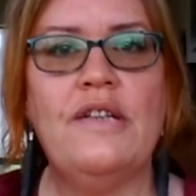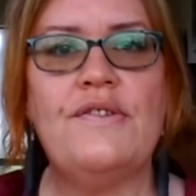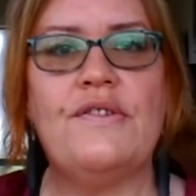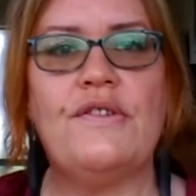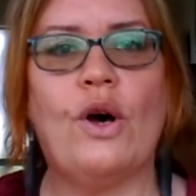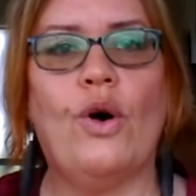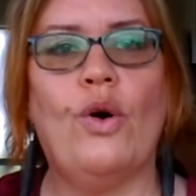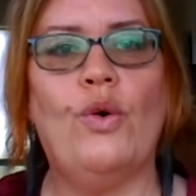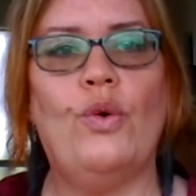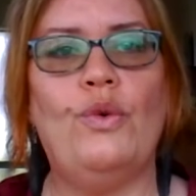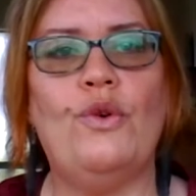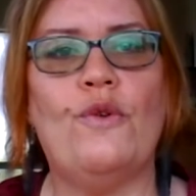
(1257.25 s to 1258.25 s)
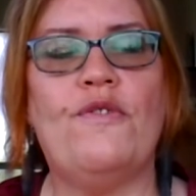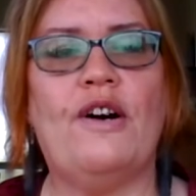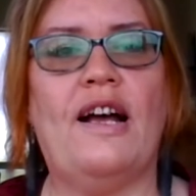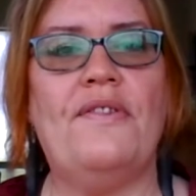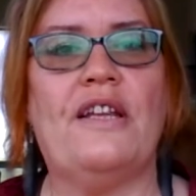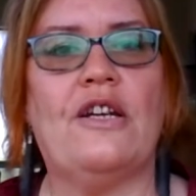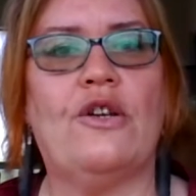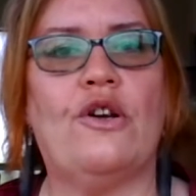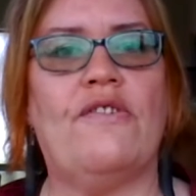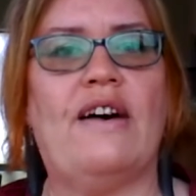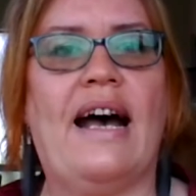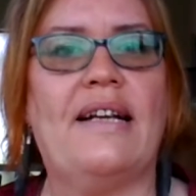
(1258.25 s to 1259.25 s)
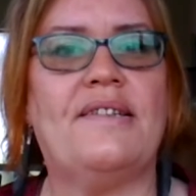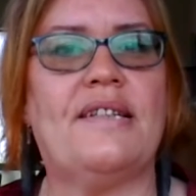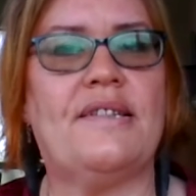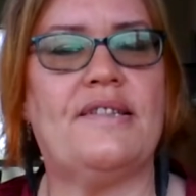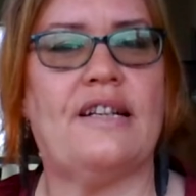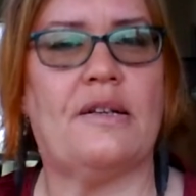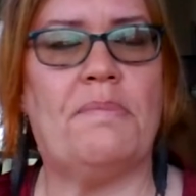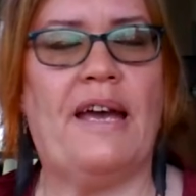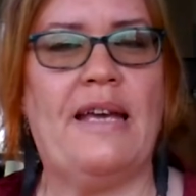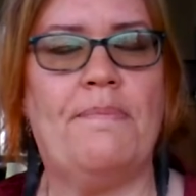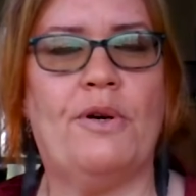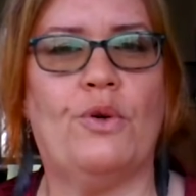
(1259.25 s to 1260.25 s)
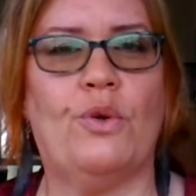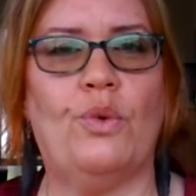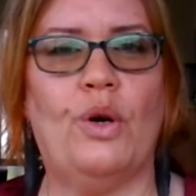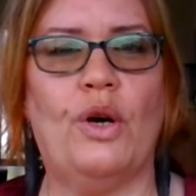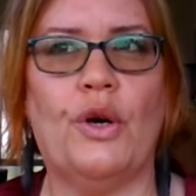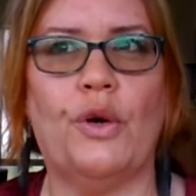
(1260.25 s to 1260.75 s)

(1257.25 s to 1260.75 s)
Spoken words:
So you'll find that a lot of artistic people